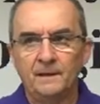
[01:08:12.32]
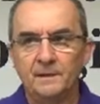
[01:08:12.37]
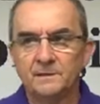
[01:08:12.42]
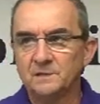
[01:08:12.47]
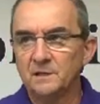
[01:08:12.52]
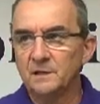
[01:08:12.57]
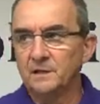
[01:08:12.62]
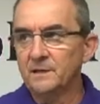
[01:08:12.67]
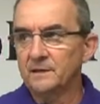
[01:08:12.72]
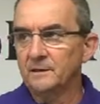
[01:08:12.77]

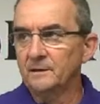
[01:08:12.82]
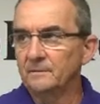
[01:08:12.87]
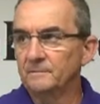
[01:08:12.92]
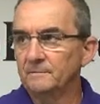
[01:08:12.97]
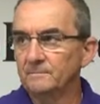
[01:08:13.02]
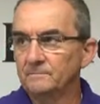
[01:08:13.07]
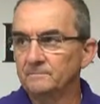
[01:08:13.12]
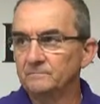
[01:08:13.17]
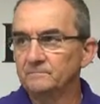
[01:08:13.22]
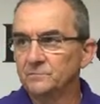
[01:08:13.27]
It's like,
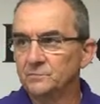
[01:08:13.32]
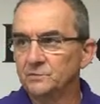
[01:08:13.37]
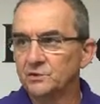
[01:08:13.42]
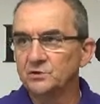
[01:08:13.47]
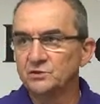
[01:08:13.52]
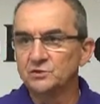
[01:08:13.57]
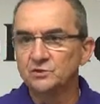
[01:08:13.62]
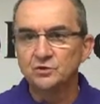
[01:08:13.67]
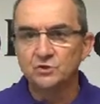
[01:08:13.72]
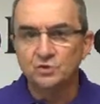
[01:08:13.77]

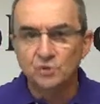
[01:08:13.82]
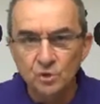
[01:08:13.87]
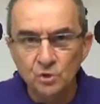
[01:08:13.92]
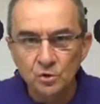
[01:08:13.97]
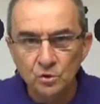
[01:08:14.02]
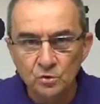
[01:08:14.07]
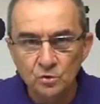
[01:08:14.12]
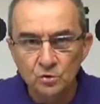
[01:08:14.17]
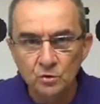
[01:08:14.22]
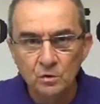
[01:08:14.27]
just
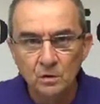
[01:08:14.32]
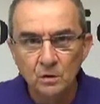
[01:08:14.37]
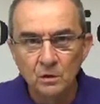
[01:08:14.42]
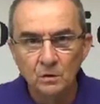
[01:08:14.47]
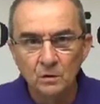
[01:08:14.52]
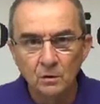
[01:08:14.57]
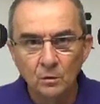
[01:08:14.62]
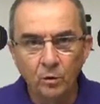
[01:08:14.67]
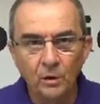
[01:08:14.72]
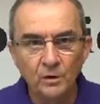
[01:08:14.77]
do
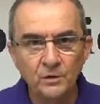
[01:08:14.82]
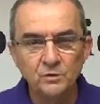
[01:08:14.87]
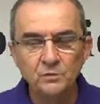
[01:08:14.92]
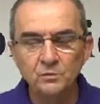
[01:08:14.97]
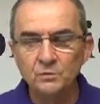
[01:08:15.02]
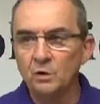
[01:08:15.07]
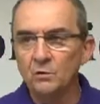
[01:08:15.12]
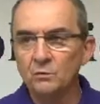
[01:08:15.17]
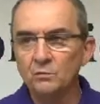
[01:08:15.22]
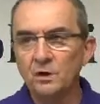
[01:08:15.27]
what
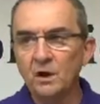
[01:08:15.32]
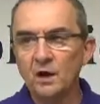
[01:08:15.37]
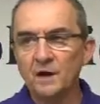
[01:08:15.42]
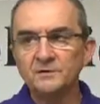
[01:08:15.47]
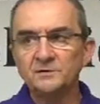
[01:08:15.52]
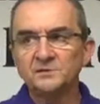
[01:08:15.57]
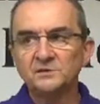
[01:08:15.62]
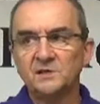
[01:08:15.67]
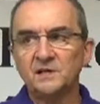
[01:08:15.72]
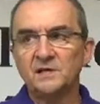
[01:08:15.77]
you know
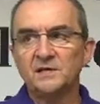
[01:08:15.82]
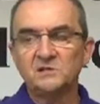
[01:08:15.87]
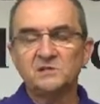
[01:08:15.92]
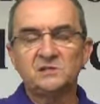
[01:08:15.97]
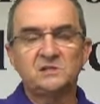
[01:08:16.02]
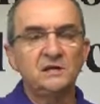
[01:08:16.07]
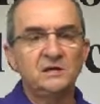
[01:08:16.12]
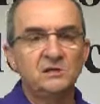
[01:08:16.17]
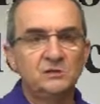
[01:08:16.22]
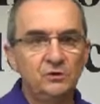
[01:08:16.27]
God
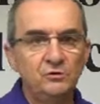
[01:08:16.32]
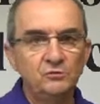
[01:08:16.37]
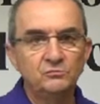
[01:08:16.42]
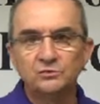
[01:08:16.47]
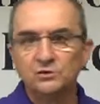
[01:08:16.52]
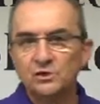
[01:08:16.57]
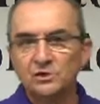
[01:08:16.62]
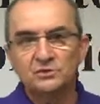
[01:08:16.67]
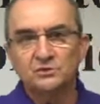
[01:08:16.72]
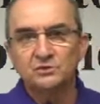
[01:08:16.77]
says to do.
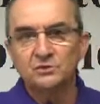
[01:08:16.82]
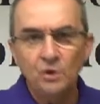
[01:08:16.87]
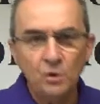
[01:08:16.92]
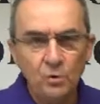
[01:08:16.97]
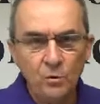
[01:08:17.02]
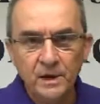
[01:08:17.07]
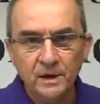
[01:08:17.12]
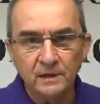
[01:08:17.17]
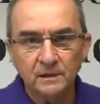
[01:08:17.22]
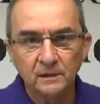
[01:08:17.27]
Just
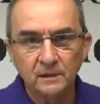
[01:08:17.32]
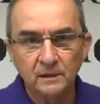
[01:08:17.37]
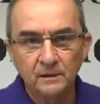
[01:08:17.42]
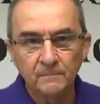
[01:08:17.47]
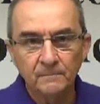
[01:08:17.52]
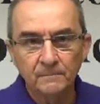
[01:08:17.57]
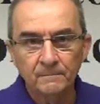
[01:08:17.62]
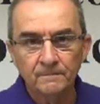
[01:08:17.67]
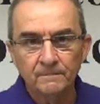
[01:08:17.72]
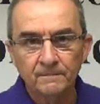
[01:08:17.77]
do it.
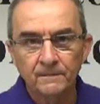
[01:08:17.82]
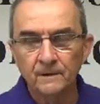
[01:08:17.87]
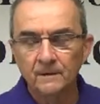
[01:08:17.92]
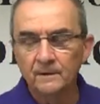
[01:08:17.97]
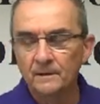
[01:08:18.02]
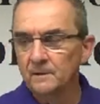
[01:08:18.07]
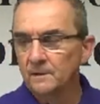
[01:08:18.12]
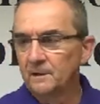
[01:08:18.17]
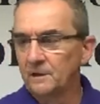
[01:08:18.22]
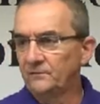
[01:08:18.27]

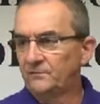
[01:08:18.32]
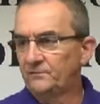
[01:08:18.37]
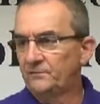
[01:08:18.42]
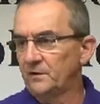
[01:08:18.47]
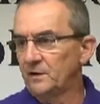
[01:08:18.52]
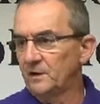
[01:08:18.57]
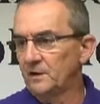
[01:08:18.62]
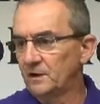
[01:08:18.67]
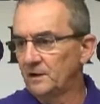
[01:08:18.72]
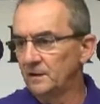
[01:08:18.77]

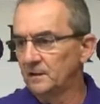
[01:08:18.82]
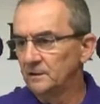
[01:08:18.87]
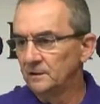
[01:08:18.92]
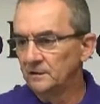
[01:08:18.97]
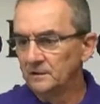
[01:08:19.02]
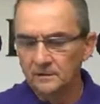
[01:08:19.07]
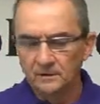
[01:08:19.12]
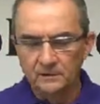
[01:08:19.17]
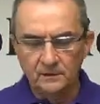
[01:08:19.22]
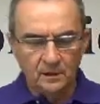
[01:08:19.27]
If uh,
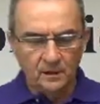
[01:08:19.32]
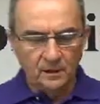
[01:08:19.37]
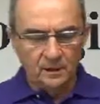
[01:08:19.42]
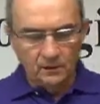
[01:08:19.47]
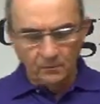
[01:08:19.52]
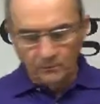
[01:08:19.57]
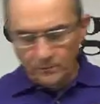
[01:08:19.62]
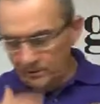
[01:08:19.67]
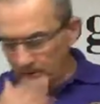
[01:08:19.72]
uh,